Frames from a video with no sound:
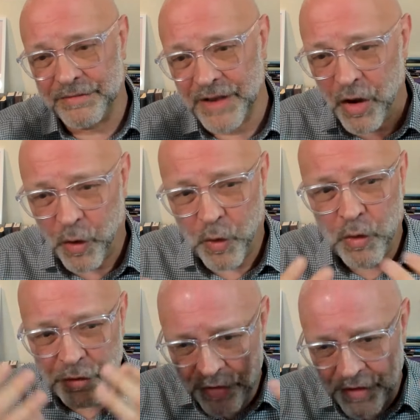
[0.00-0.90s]
of
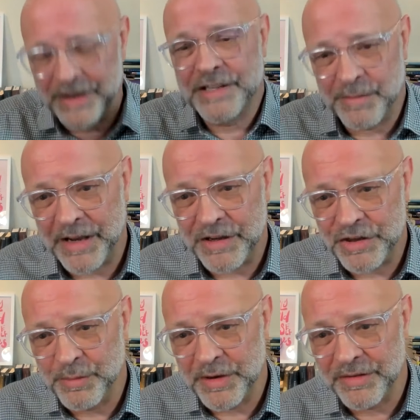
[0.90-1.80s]
all the things that make
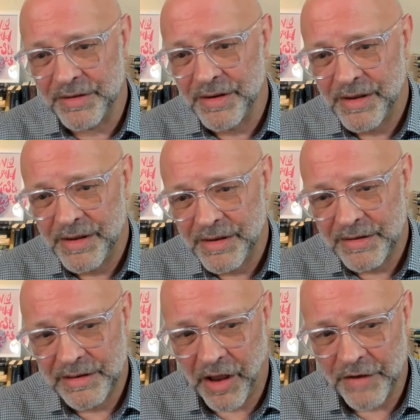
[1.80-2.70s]
human
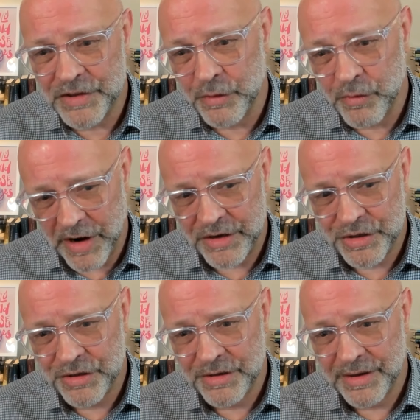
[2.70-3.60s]
life so
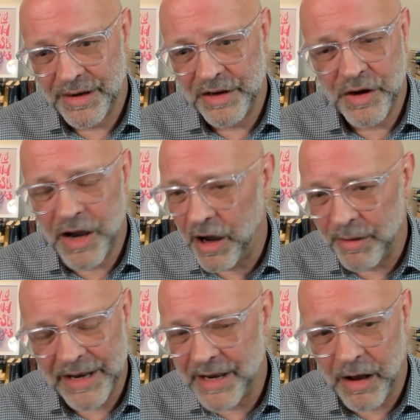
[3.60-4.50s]
rich. And you mm-hmm.
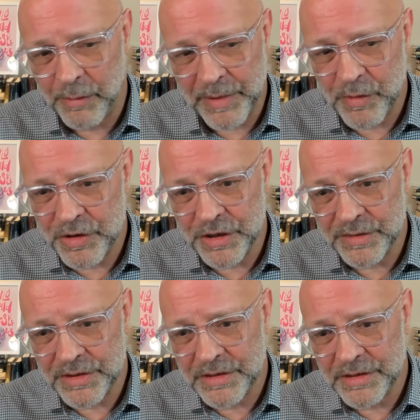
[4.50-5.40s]
can't, it can't be
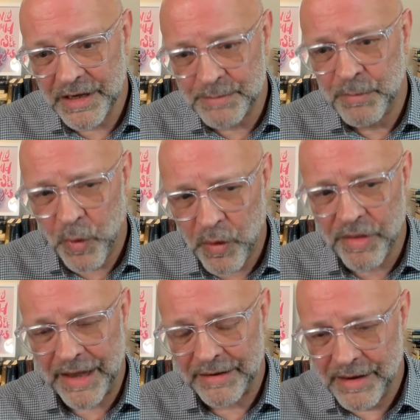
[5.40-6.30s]
reduced. It's more
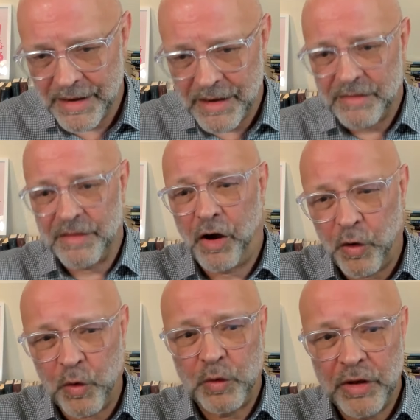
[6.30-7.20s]
than. The
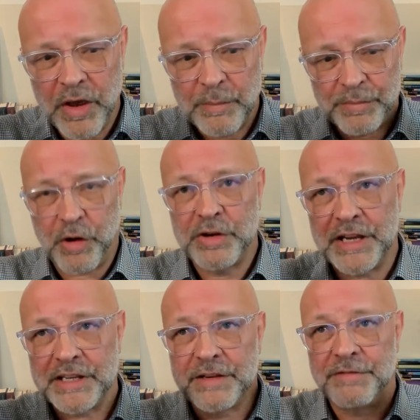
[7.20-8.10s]
whole
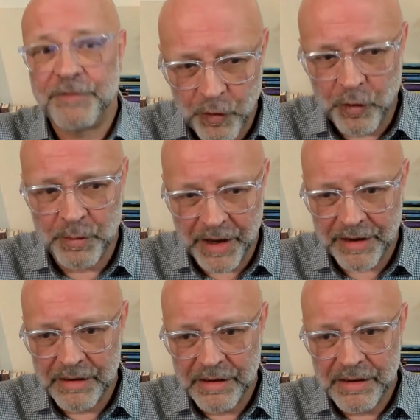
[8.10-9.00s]
process of forming